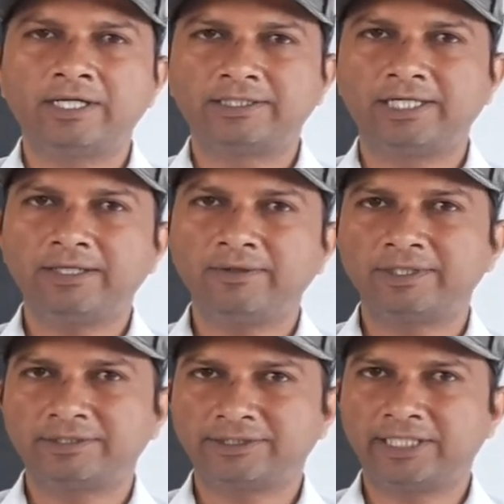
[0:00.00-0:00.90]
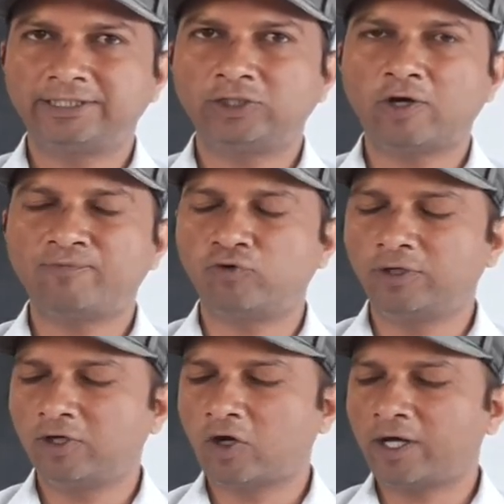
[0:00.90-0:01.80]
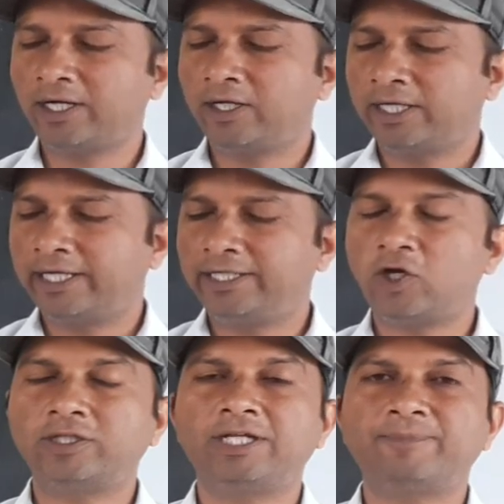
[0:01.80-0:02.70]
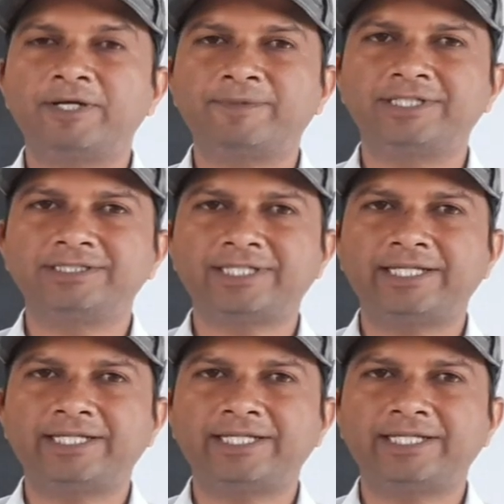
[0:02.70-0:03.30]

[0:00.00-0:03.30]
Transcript: the searching of food or any other purposes.